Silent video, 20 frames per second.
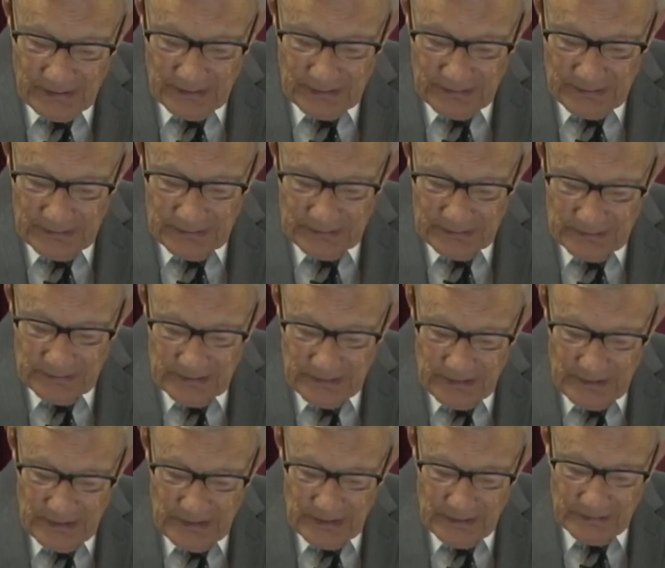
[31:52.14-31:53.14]
uh,
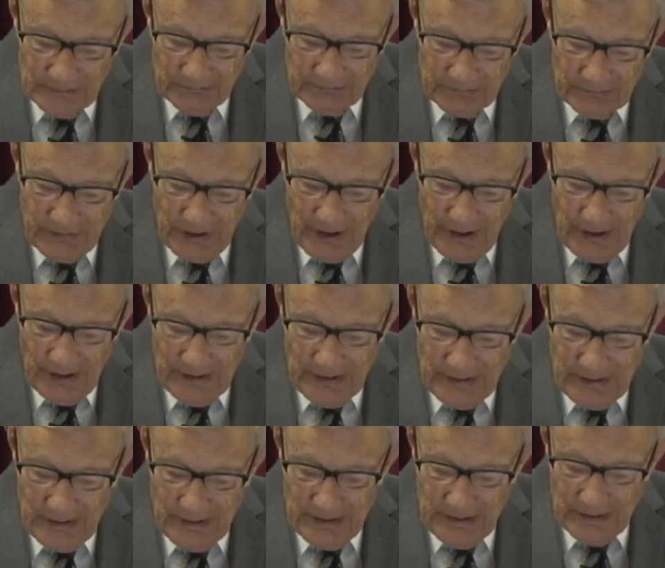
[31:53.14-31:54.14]

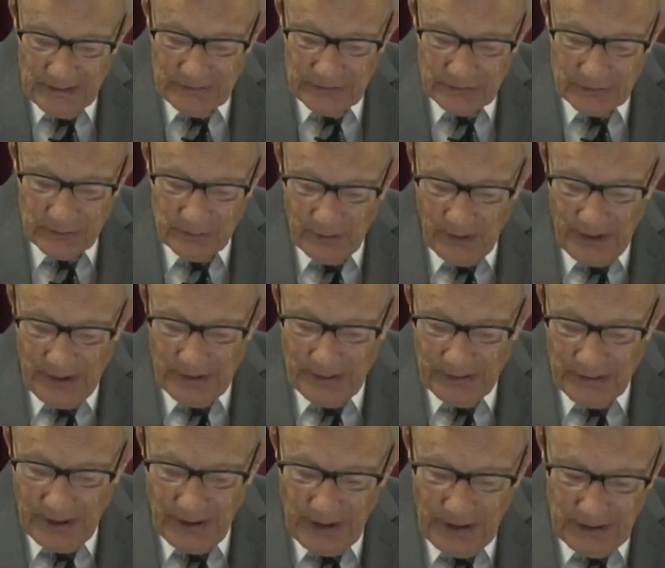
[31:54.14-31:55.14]
ten, he does
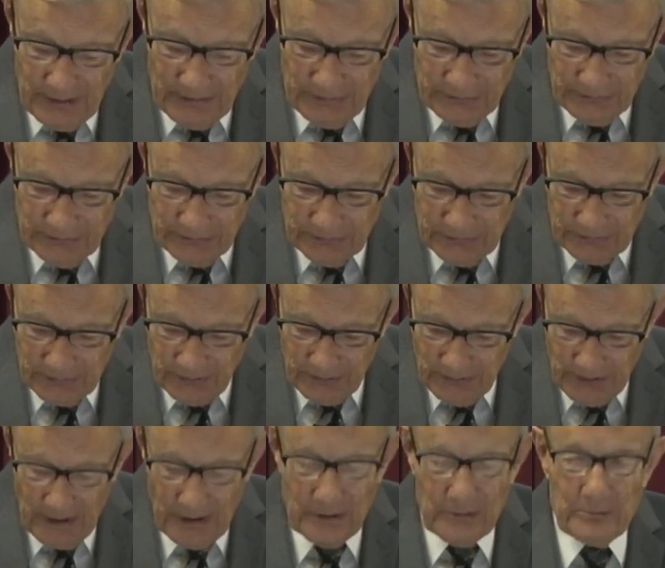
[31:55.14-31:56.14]
great things,
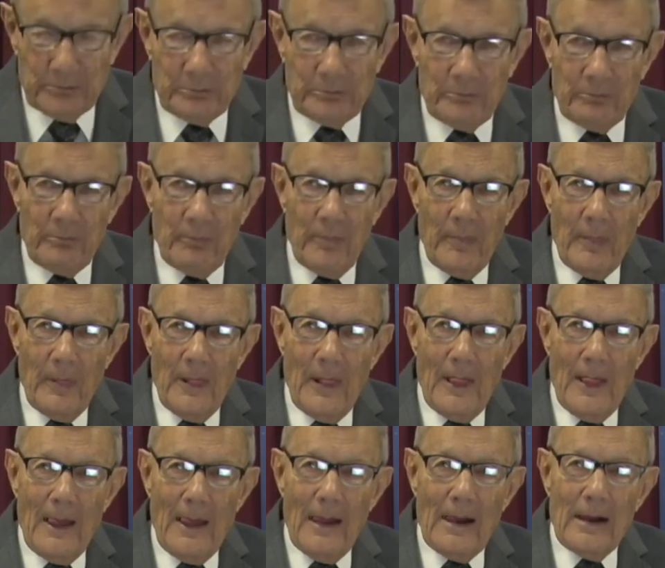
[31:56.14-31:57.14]
so on.
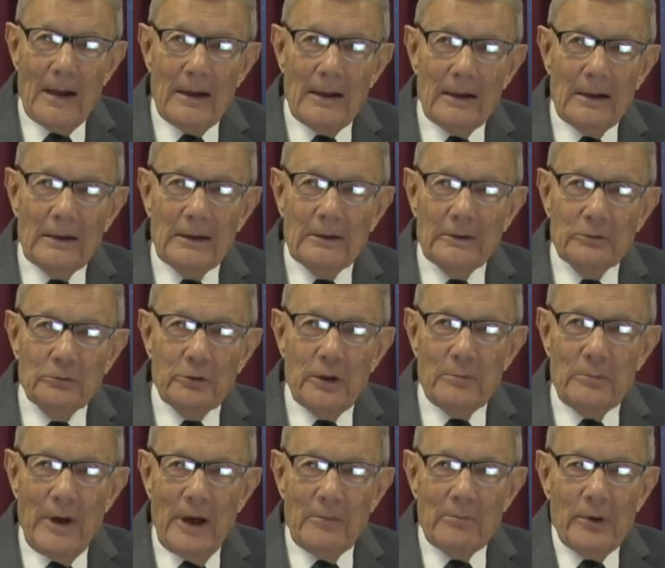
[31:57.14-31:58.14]
Uh,
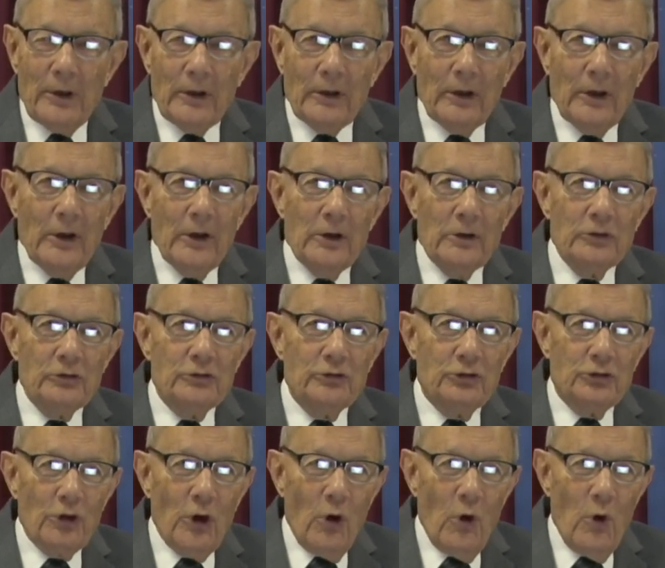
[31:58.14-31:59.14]
remember,
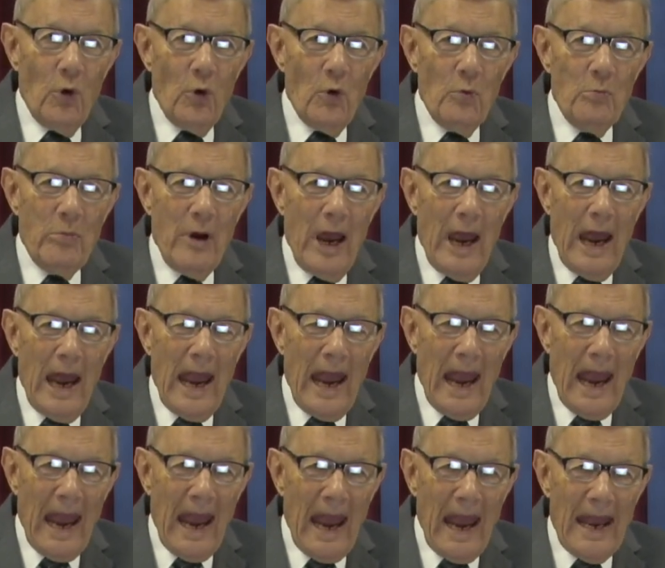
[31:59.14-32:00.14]
Job
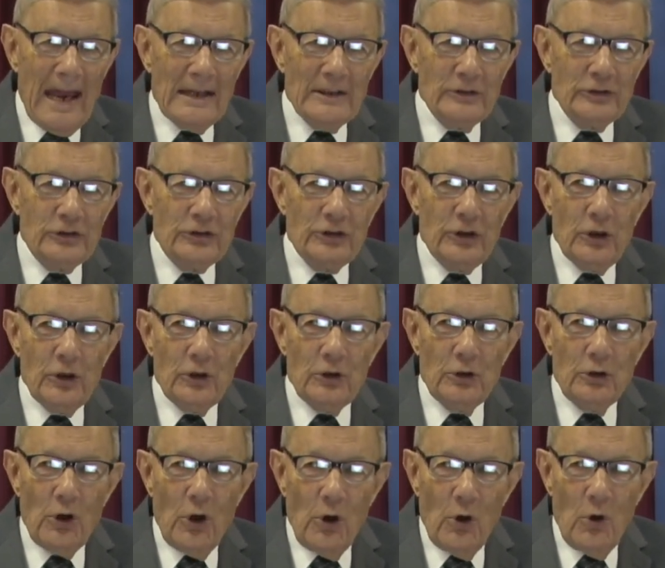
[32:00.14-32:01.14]
has
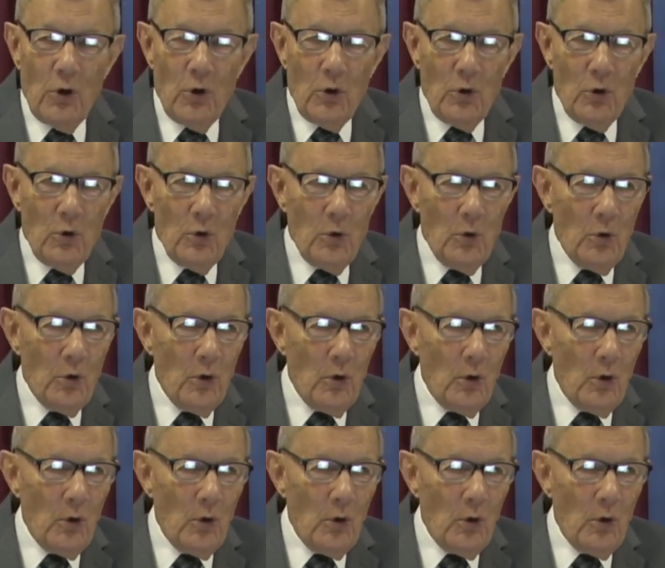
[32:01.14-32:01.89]
no